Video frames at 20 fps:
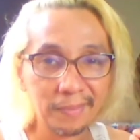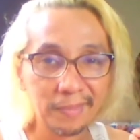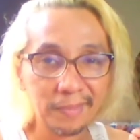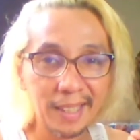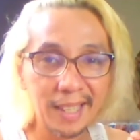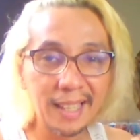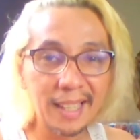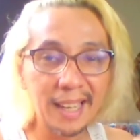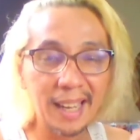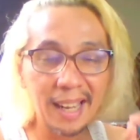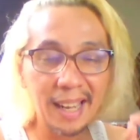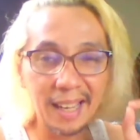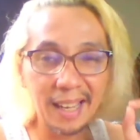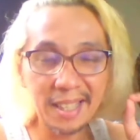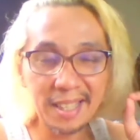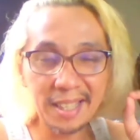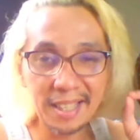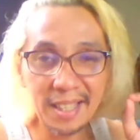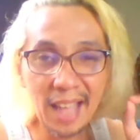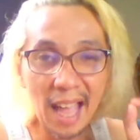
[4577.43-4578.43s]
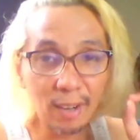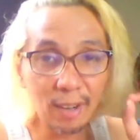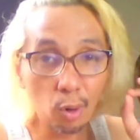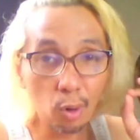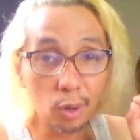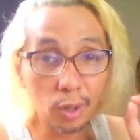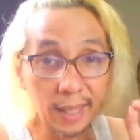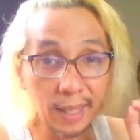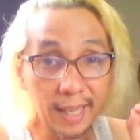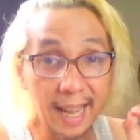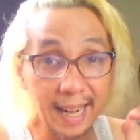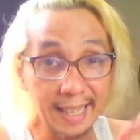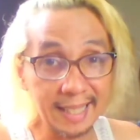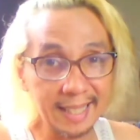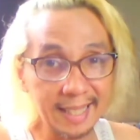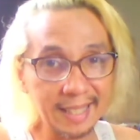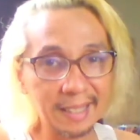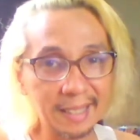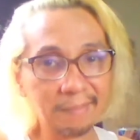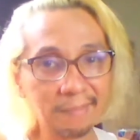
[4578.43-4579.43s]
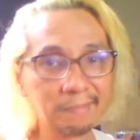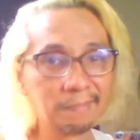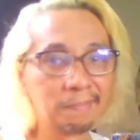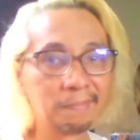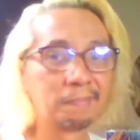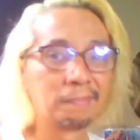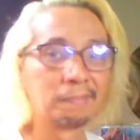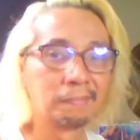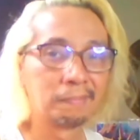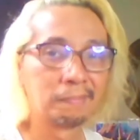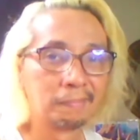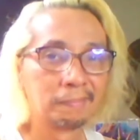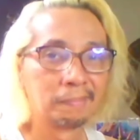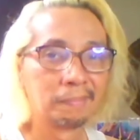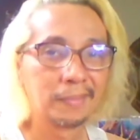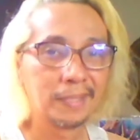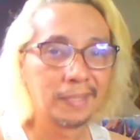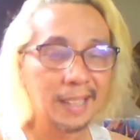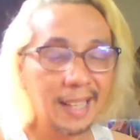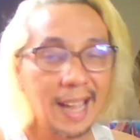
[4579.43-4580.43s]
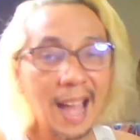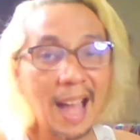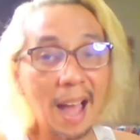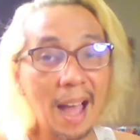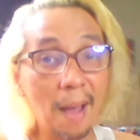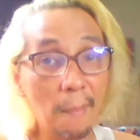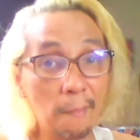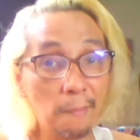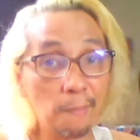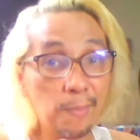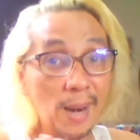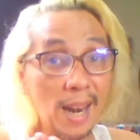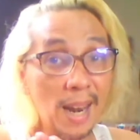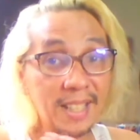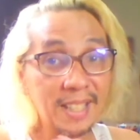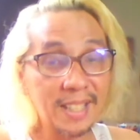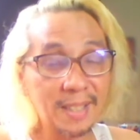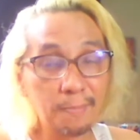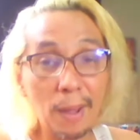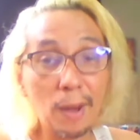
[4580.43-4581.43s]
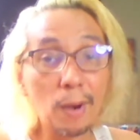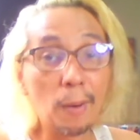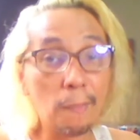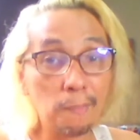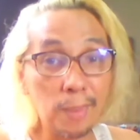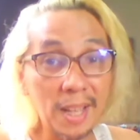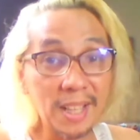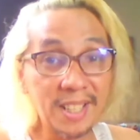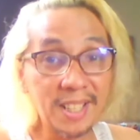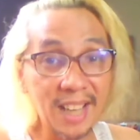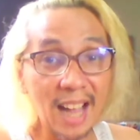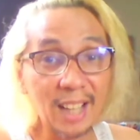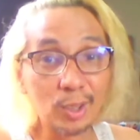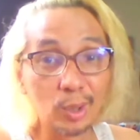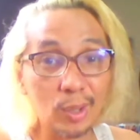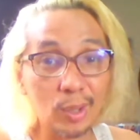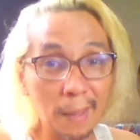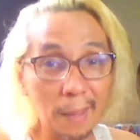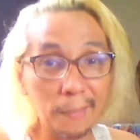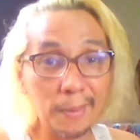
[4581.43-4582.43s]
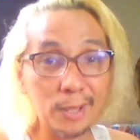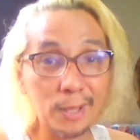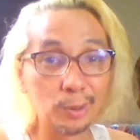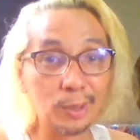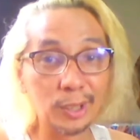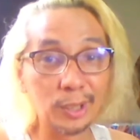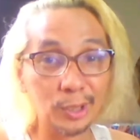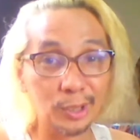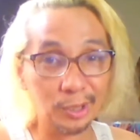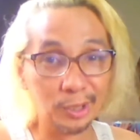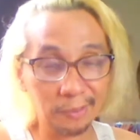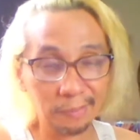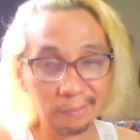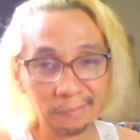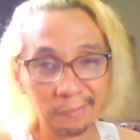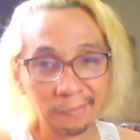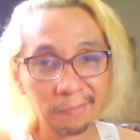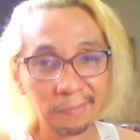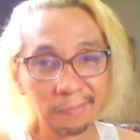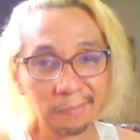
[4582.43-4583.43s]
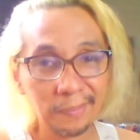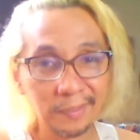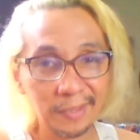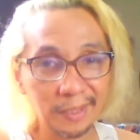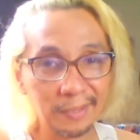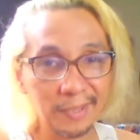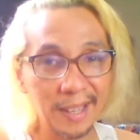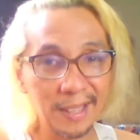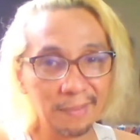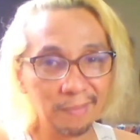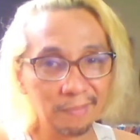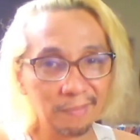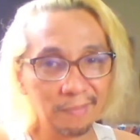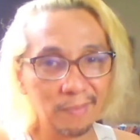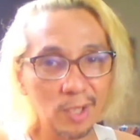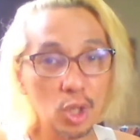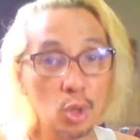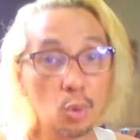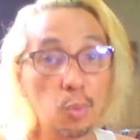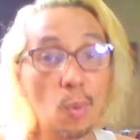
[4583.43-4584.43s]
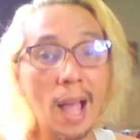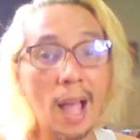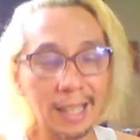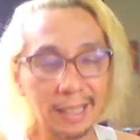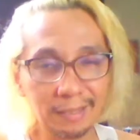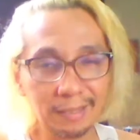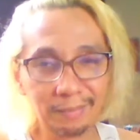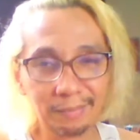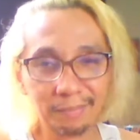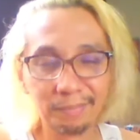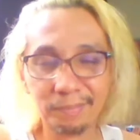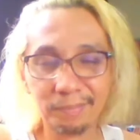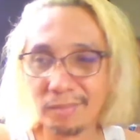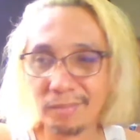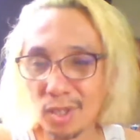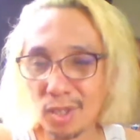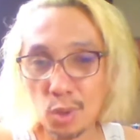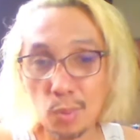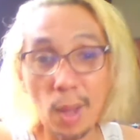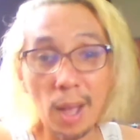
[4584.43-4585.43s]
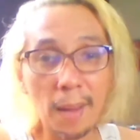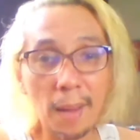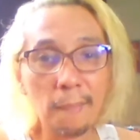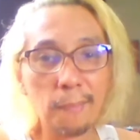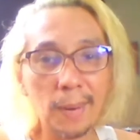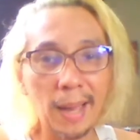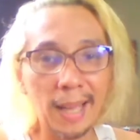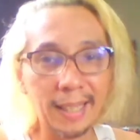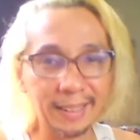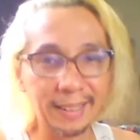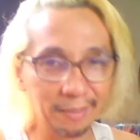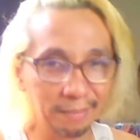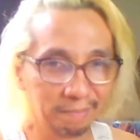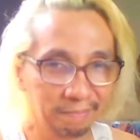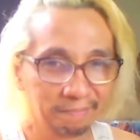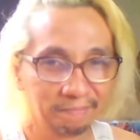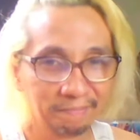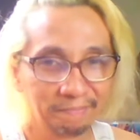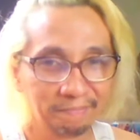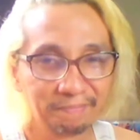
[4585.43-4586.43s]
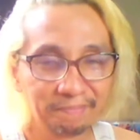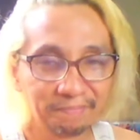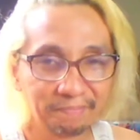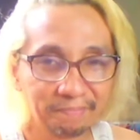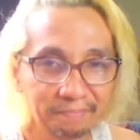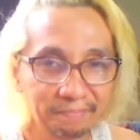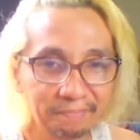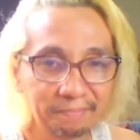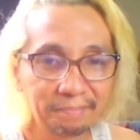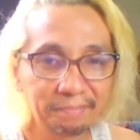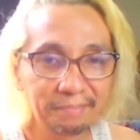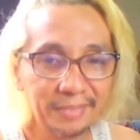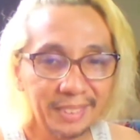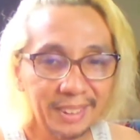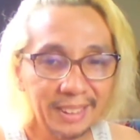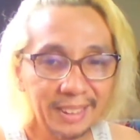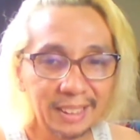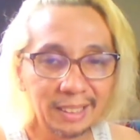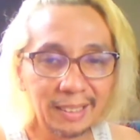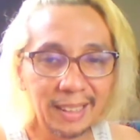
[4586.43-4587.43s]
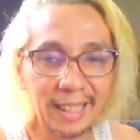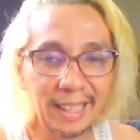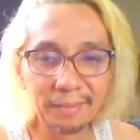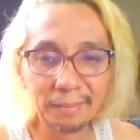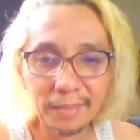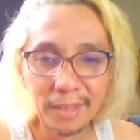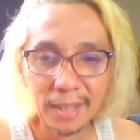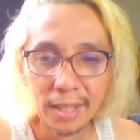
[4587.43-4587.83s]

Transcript: Okay? It's that organized. Kaya pero planchado ang episode na to. Right? Swak. Swak ang plot. Right?